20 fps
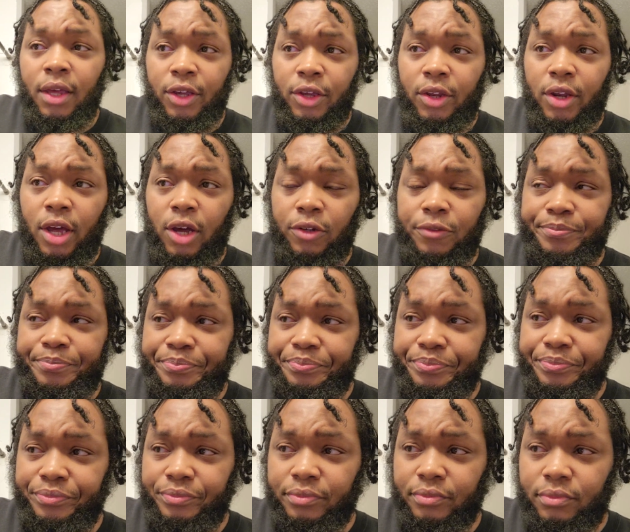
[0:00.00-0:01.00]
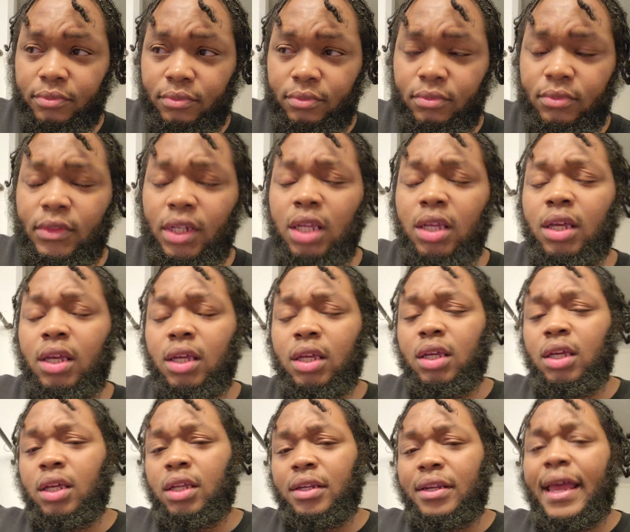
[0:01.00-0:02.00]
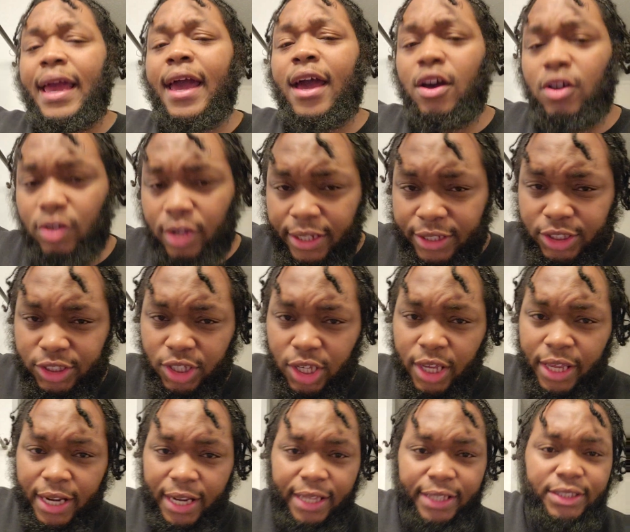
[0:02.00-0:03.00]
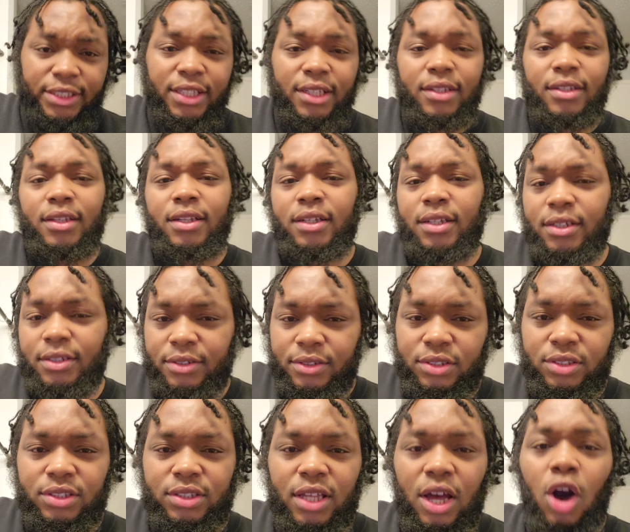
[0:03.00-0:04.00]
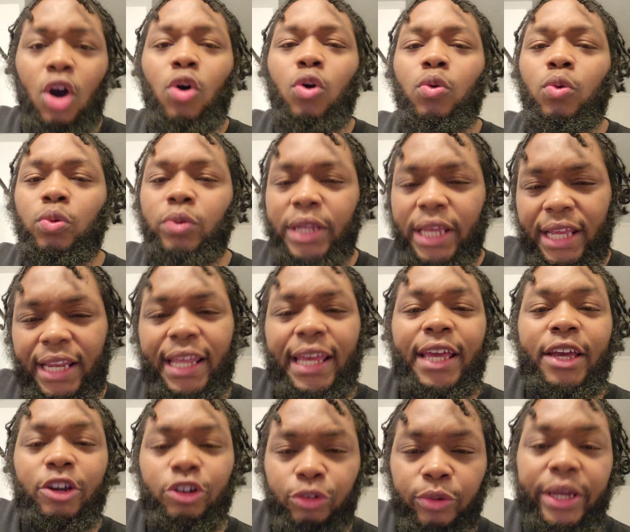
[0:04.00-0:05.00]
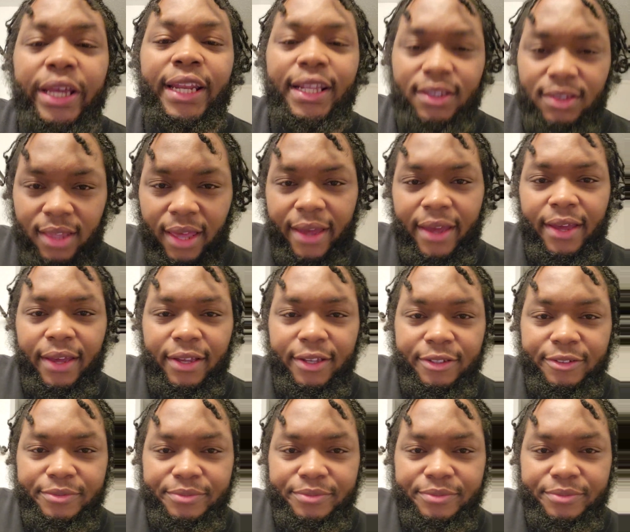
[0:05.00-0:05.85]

You know. Now let's get into the, the whole needy and greedy thing.